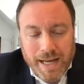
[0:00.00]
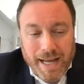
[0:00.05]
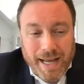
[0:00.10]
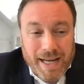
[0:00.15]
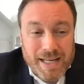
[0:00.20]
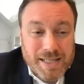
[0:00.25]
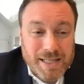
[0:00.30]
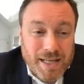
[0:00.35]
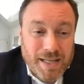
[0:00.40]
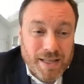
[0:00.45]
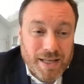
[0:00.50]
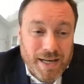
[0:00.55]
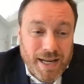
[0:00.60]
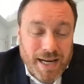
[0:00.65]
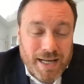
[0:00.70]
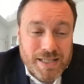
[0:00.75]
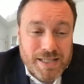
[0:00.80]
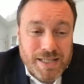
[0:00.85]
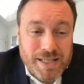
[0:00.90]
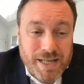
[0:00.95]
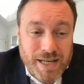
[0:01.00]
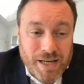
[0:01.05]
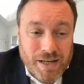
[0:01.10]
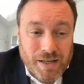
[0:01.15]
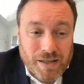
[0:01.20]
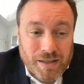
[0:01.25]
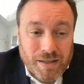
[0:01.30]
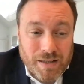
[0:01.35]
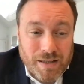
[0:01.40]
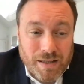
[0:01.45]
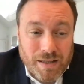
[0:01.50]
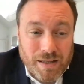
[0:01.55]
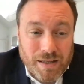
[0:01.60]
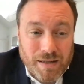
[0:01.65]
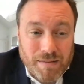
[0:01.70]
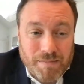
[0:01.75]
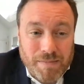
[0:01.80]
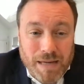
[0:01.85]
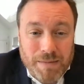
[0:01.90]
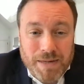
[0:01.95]
I'd say in the next year,
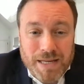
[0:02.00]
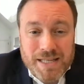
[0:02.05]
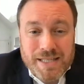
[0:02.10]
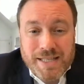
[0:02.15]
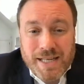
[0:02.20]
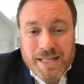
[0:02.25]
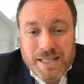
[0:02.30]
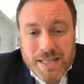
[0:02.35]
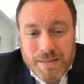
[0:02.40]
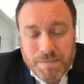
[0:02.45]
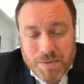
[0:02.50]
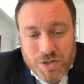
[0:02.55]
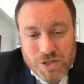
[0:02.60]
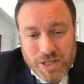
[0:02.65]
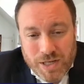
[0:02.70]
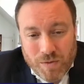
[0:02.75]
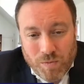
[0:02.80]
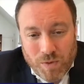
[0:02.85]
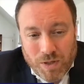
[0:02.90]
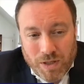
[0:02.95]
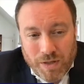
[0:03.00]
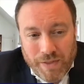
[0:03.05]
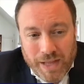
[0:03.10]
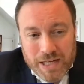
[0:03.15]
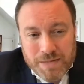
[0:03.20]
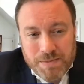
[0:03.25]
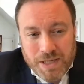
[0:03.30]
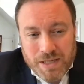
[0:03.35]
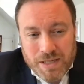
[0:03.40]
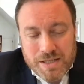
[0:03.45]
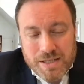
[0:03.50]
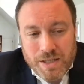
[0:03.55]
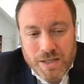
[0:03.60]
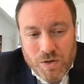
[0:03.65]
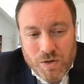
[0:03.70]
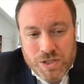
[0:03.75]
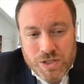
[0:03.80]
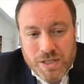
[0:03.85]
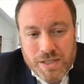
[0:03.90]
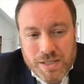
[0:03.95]
maybe 60% will. And that's because the
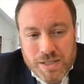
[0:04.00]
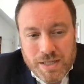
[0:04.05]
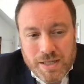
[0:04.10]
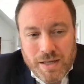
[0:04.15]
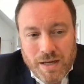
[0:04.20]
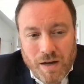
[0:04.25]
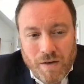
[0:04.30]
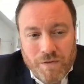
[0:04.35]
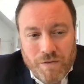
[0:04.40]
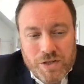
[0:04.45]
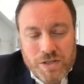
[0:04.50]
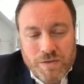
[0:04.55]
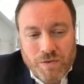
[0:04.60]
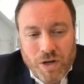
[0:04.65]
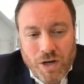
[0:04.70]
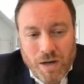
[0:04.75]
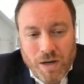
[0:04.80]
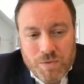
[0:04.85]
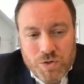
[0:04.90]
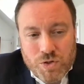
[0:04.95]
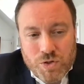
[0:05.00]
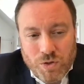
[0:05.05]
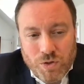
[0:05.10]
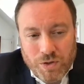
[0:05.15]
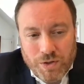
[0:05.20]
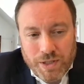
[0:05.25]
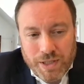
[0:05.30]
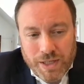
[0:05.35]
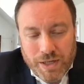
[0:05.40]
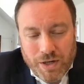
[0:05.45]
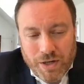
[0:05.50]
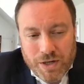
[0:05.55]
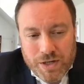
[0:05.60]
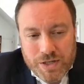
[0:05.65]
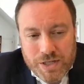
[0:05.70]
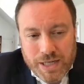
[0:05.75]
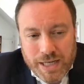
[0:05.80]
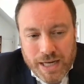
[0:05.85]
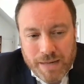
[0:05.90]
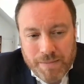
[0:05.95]
OCC, the Office of Comptroller and
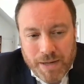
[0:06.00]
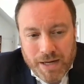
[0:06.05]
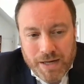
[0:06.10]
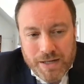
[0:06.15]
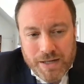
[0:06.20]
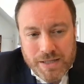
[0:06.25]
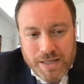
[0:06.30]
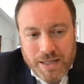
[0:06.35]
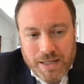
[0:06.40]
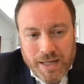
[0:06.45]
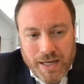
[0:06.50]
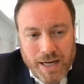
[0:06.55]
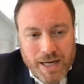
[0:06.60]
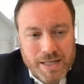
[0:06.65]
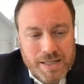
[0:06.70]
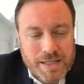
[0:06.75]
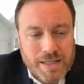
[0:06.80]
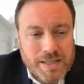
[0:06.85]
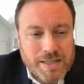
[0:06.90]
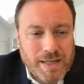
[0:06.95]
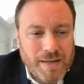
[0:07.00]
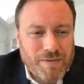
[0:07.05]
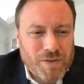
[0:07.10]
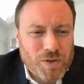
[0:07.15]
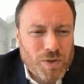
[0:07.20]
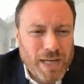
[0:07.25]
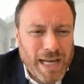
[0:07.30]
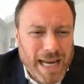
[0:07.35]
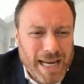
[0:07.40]
Currency, came out and said, guys, instead of doing